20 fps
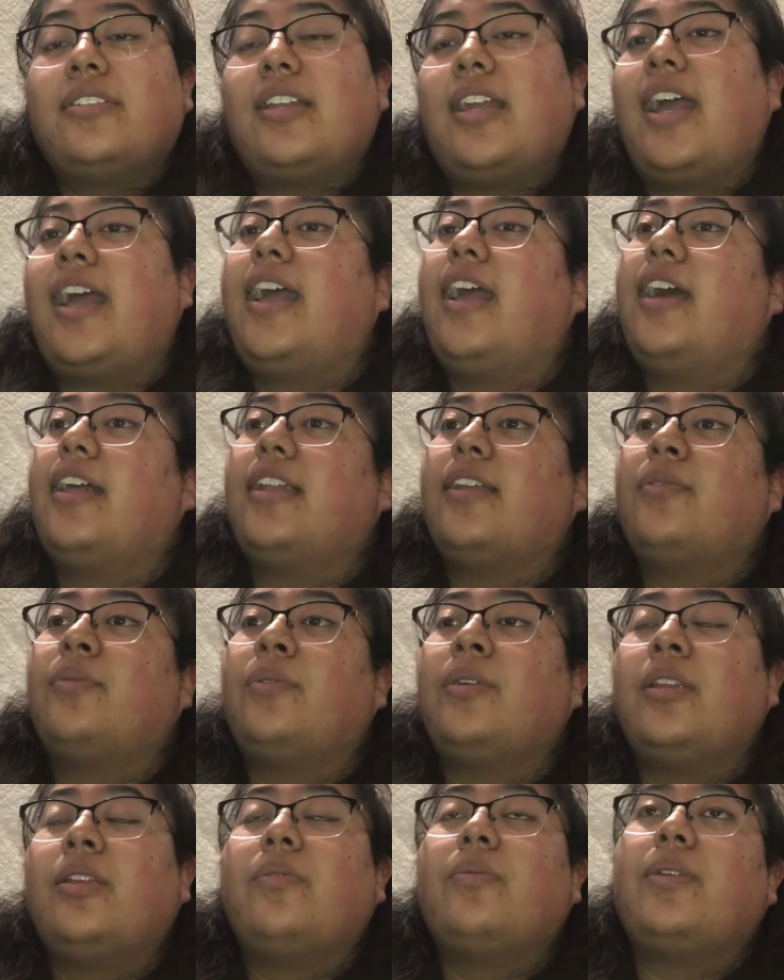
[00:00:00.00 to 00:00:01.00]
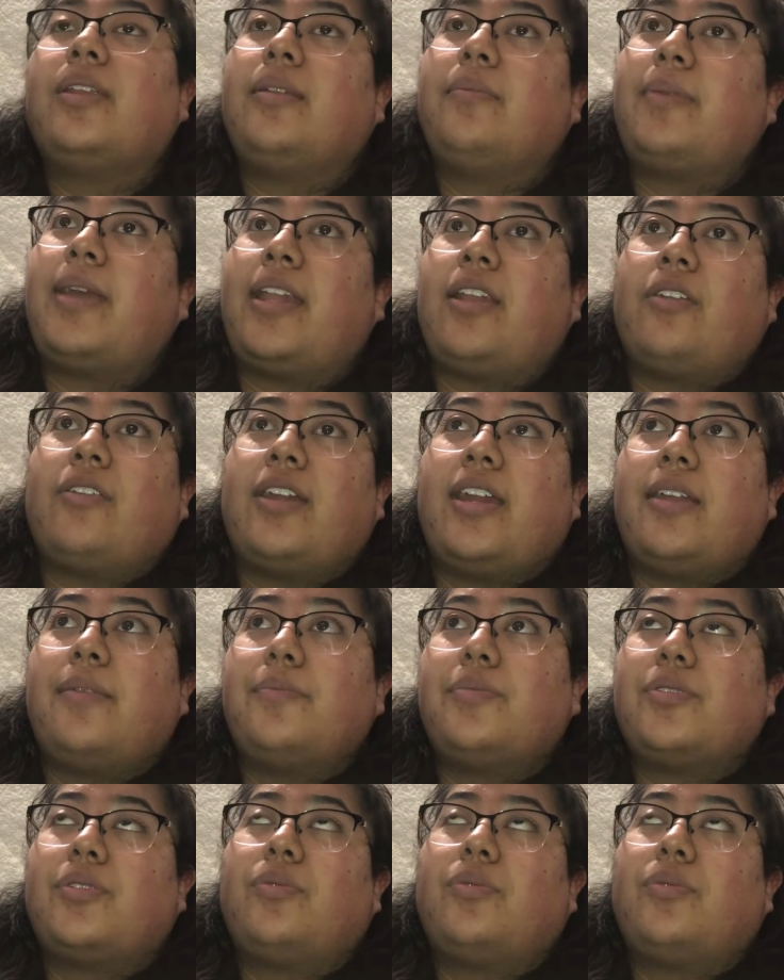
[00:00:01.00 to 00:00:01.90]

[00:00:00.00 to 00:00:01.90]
I had really, really bad cramps,